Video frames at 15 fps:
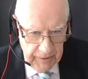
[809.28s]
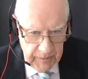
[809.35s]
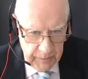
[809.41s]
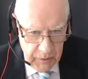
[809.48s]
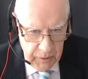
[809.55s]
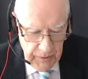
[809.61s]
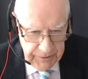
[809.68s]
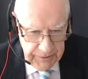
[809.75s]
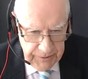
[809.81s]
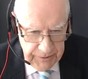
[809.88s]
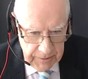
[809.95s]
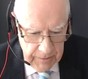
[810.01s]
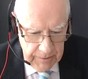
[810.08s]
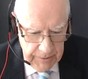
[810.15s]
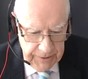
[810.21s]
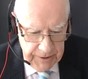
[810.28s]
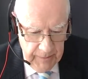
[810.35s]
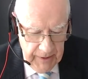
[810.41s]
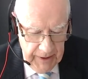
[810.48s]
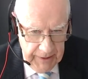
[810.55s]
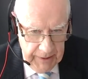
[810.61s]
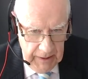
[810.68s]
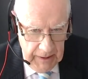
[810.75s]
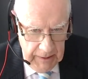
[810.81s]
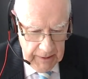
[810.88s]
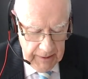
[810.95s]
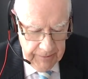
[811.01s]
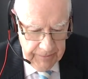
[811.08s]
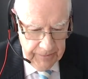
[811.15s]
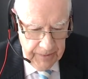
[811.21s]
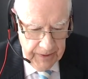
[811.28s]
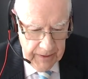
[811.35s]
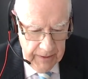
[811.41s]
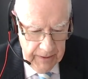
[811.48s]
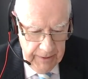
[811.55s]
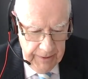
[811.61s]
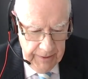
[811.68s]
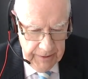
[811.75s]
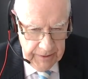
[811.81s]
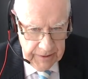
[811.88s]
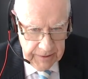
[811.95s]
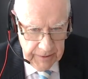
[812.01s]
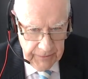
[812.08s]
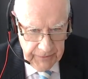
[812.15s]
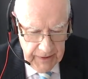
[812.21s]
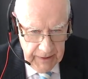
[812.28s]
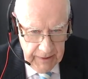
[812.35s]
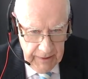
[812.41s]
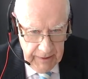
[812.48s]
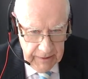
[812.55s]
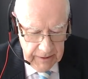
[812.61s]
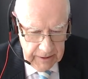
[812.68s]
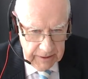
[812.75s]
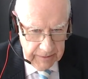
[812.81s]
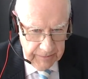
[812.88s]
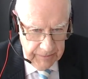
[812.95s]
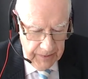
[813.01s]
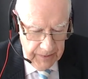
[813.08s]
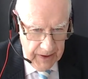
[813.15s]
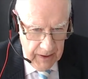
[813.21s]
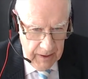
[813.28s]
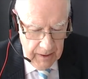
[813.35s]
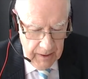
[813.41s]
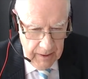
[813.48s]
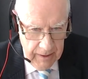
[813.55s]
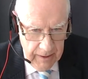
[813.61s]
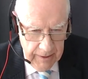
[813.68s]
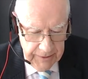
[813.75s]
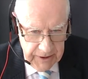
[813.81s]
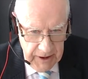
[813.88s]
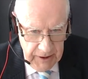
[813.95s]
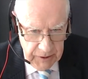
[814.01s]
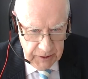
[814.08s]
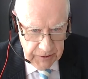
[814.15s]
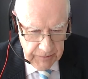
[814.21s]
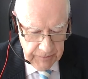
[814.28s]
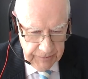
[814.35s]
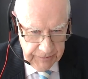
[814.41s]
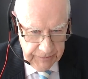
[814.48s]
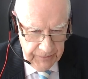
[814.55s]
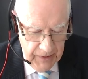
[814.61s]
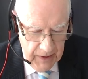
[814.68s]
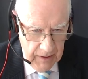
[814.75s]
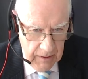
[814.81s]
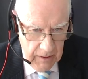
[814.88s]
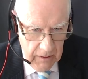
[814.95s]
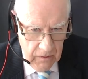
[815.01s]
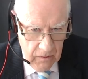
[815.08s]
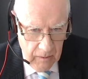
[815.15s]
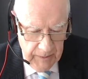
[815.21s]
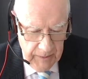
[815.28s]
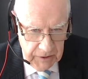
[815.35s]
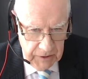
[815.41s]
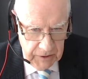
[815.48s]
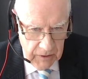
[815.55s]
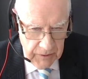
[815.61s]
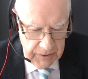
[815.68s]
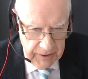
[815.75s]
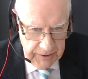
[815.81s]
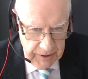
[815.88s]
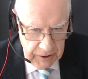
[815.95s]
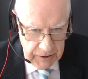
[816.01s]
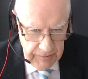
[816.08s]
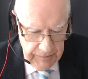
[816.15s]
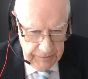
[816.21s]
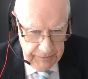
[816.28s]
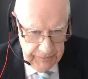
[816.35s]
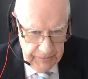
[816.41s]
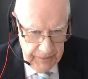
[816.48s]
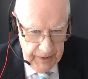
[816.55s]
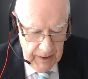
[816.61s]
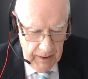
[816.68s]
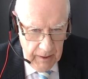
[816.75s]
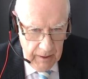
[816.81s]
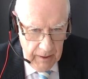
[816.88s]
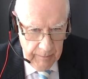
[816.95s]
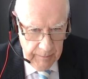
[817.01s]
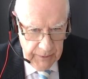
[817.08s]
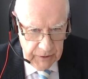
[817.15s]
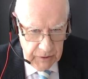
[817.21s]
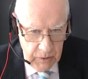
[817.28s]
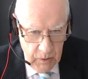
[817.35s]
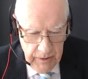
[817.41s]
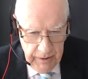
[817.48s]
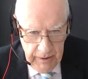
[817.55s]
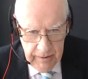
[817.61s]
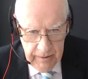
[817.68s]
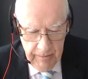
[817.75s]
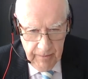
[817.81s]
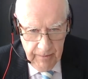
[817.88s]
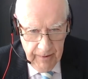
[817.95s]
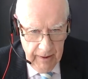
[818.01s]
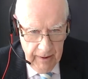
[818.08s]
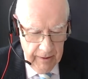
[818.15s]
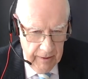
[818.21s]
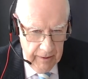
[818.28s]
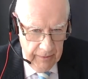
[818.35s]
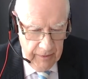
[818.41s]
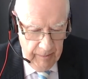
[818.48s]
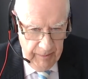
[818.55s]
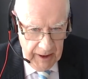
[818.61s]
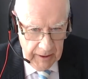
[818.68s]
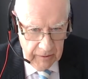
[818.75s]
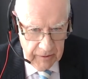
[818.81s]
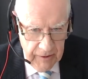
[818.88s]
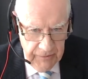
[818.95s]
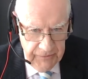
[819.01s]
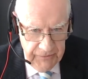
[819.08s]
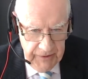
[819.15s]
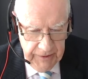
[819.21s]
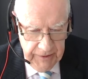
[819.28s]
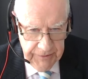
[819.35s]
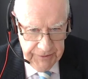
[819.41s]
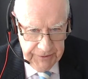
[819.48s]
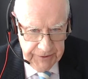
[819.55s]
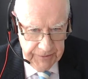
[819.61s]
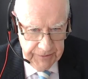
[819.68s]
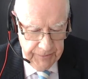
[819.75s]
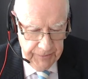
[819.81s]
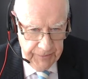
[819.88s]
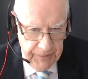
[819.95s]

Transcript: of the points to make here is that there is a tension, almost a contradiction, between the macro figures